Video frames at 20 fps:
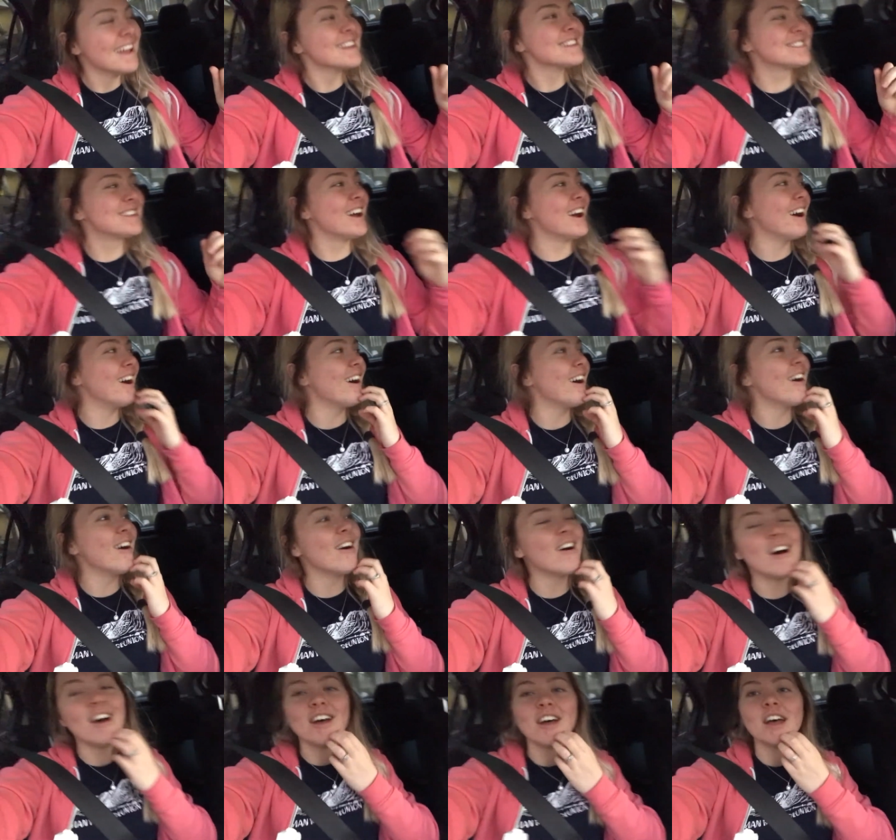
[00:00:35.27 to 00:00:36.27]

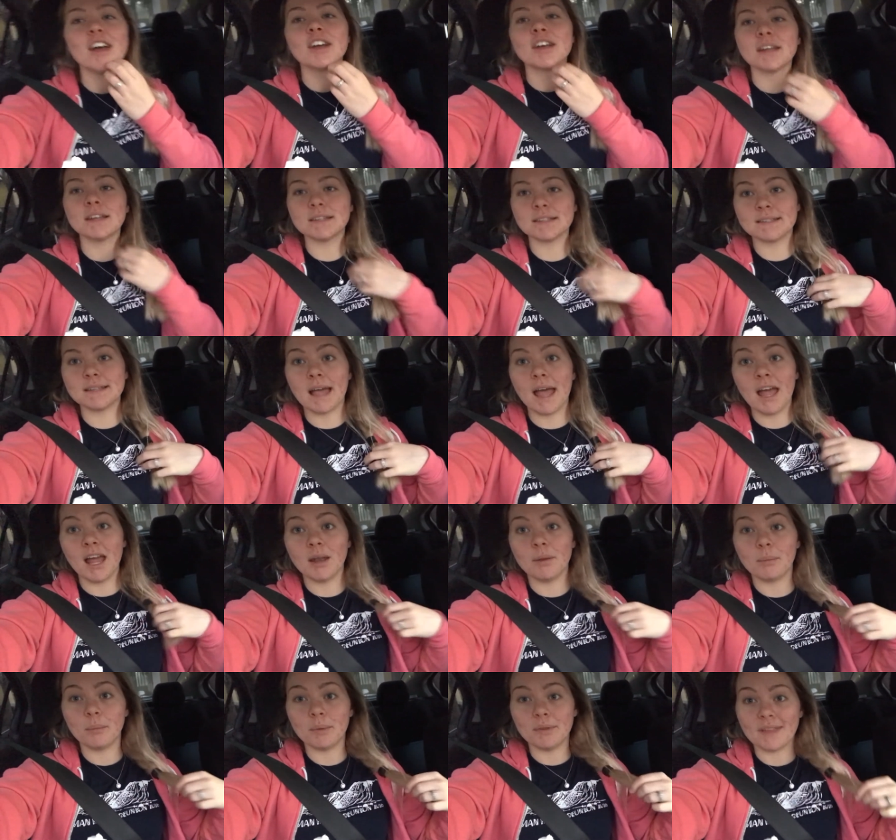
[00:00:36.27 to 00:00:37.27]
so couldn't
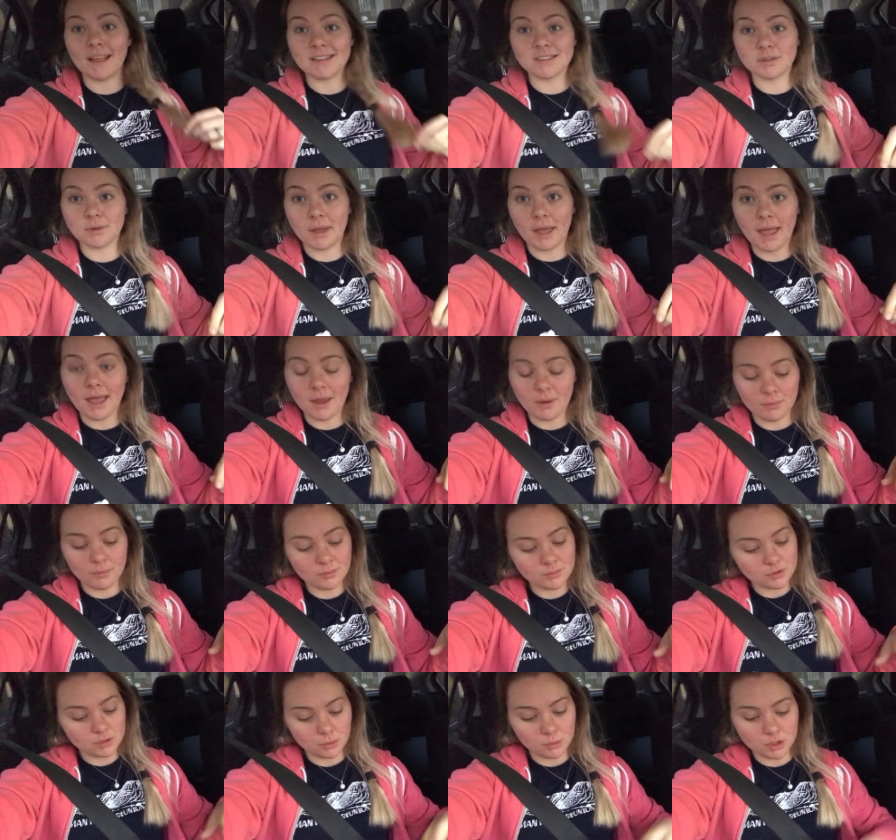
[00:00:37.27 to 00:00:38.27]
decide, but that's okay.
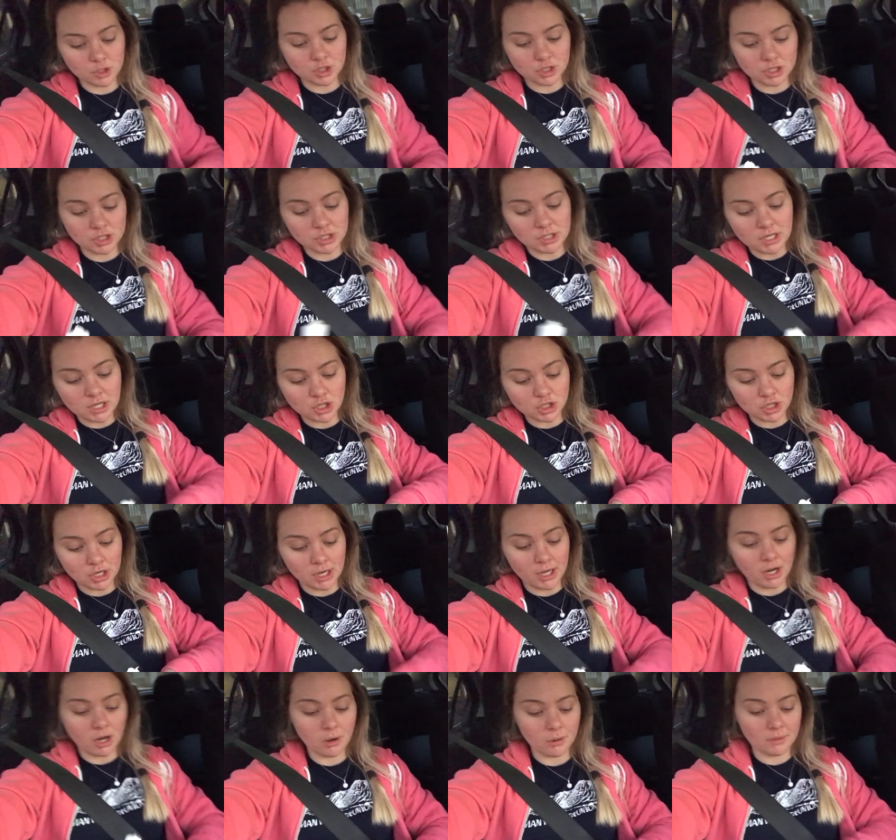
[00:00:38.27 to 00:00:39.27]
So we're just each
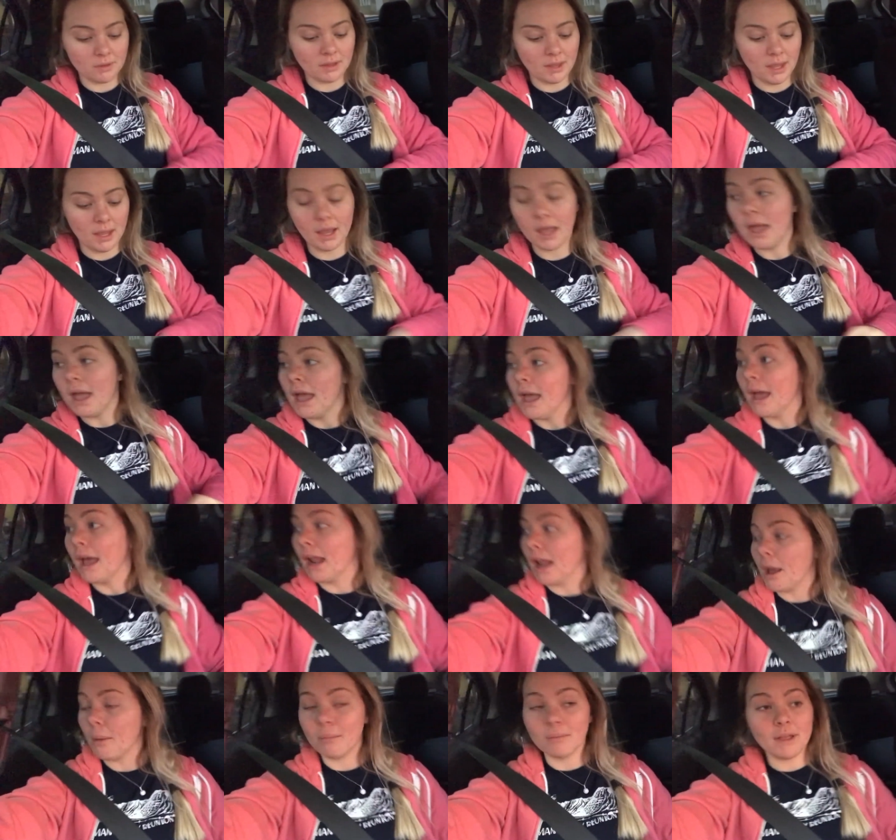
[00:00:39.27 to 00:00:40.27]
getting our own thing.
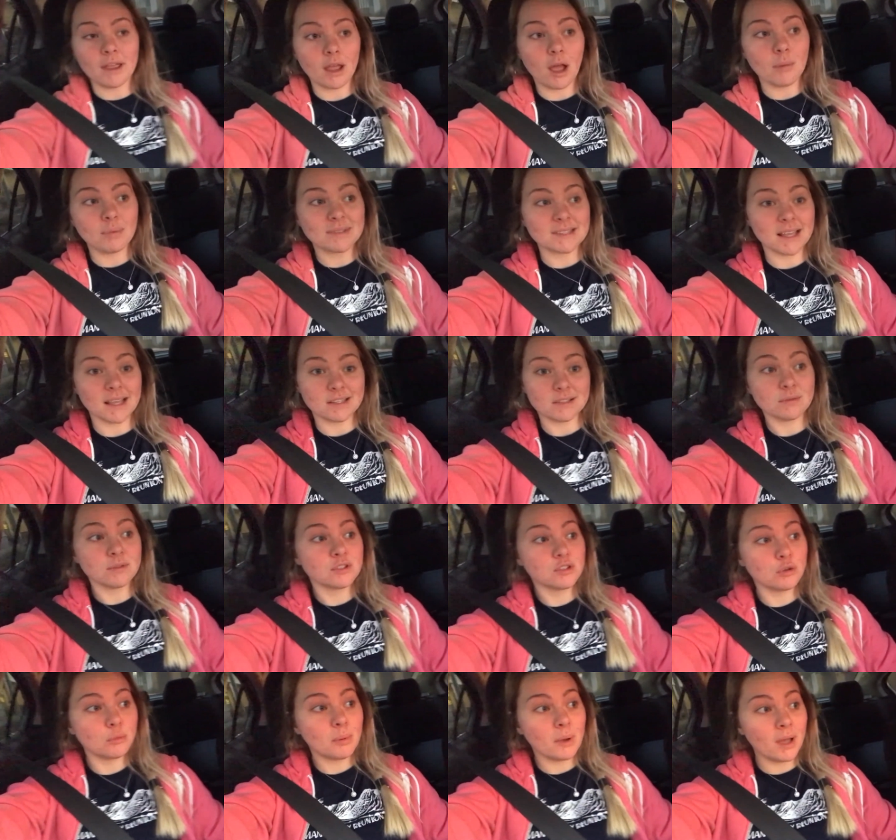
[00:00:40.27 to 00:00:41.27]
And I'm like obsessed
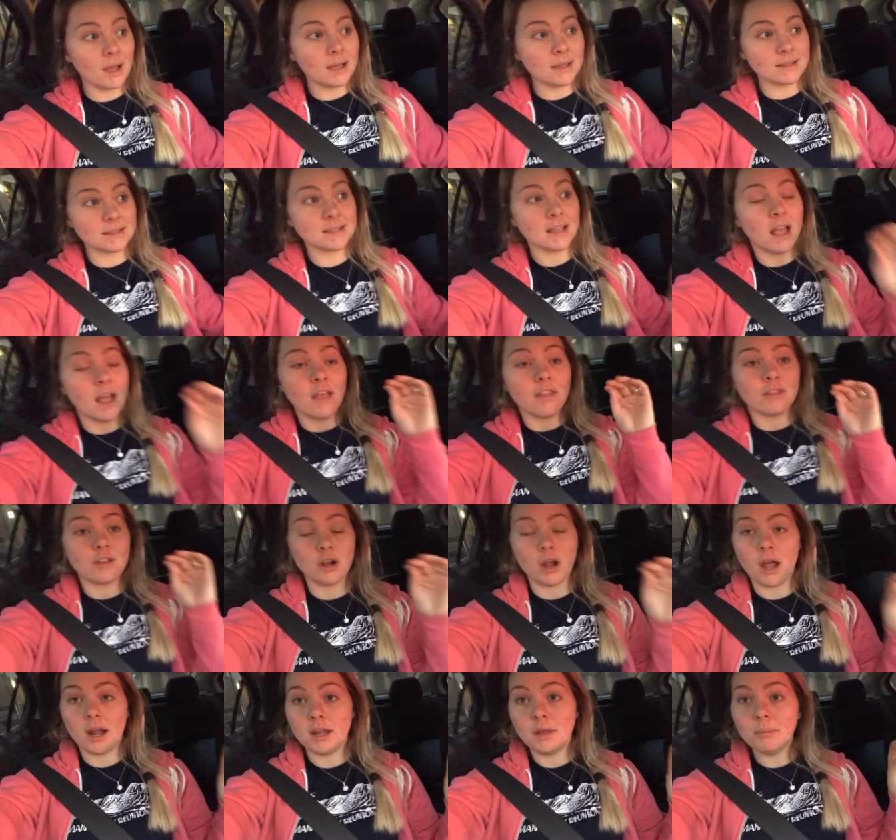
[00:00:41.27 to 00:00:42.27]
with Zupas.
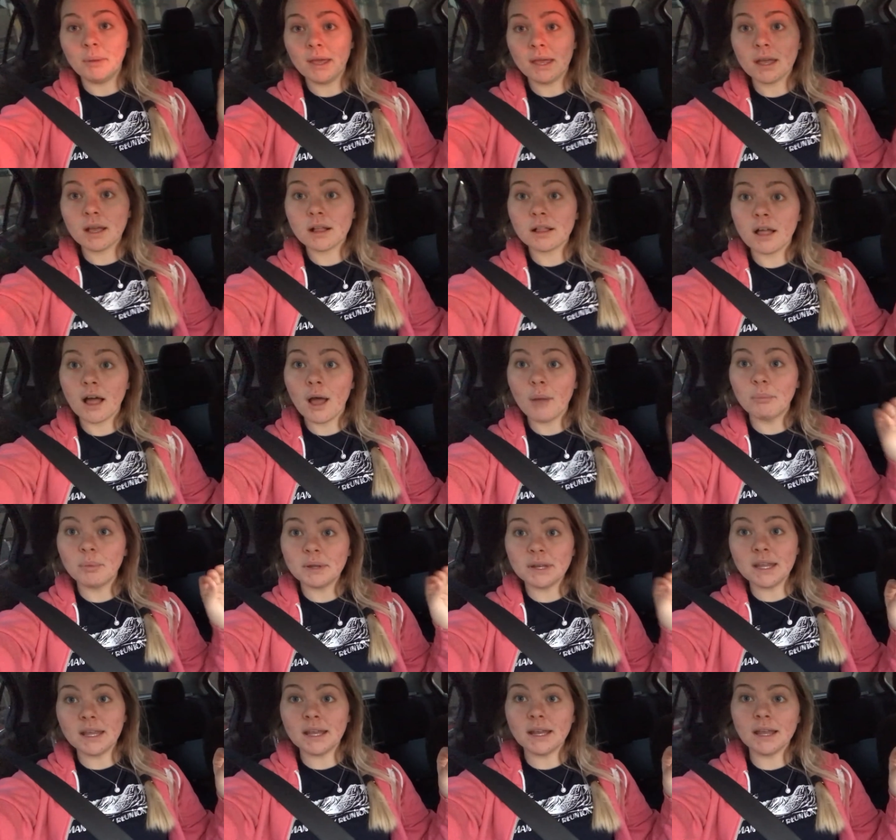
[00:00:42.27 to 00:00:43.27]
Their Honey Bacon Club
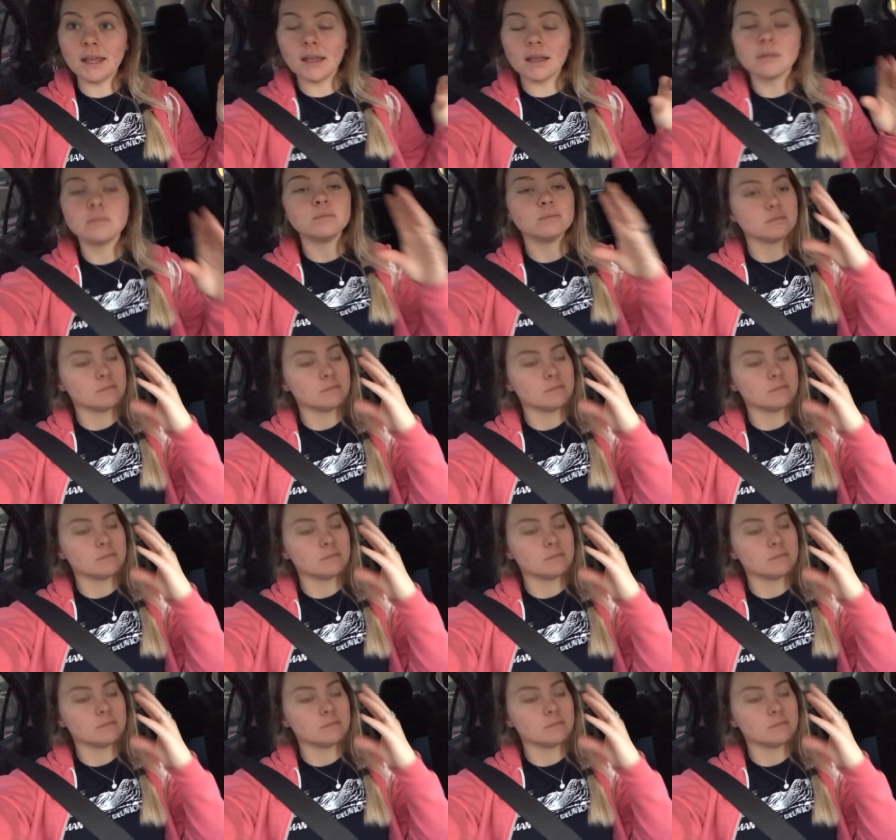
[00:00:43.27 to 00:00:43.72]
panini.